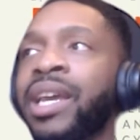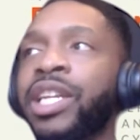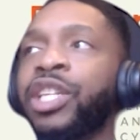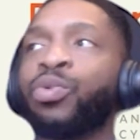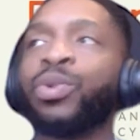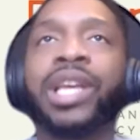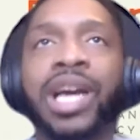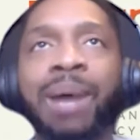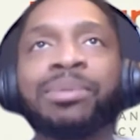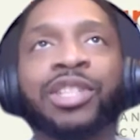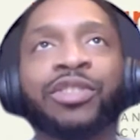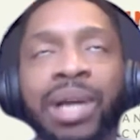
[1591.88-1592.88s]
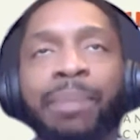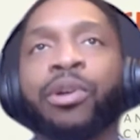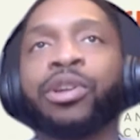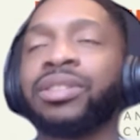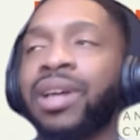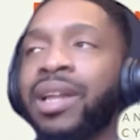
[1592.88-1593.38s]
this really helps us from like a
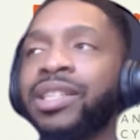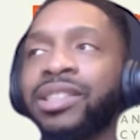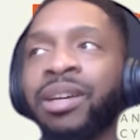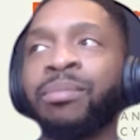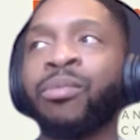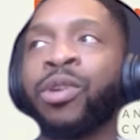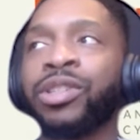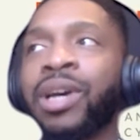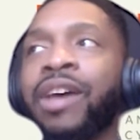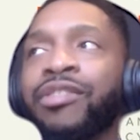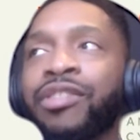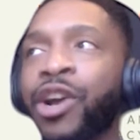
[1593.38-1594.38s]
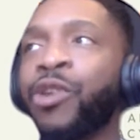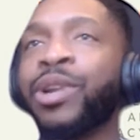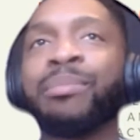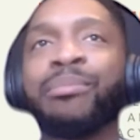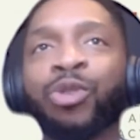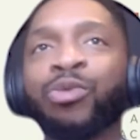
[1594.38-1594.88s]
personality standpoint. So I know
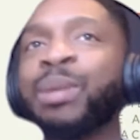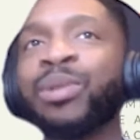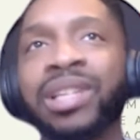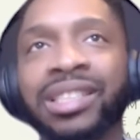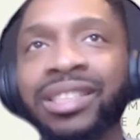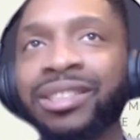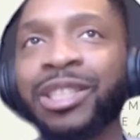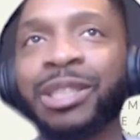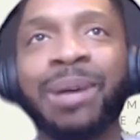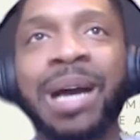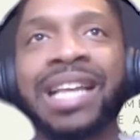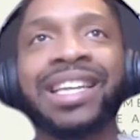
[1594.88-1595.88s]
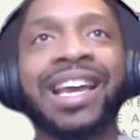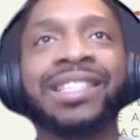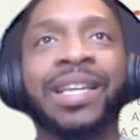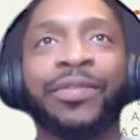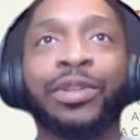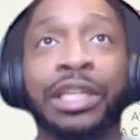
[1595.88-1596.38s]
that most people listening to this podcast,
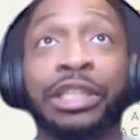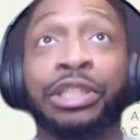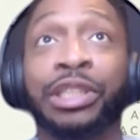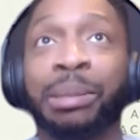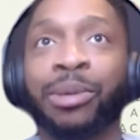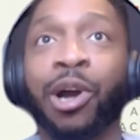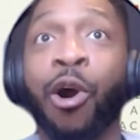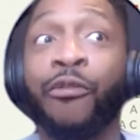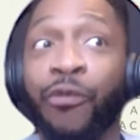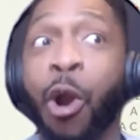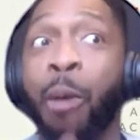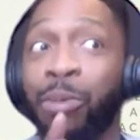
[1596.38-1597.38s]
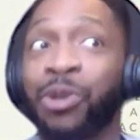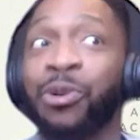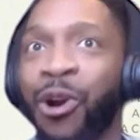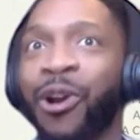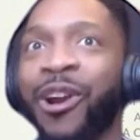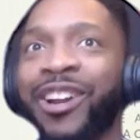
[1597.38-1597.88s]
if you listen to something called Pharm So
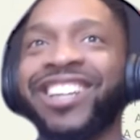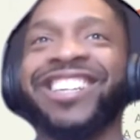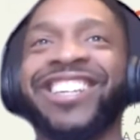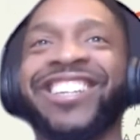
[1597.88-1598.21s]
Hard,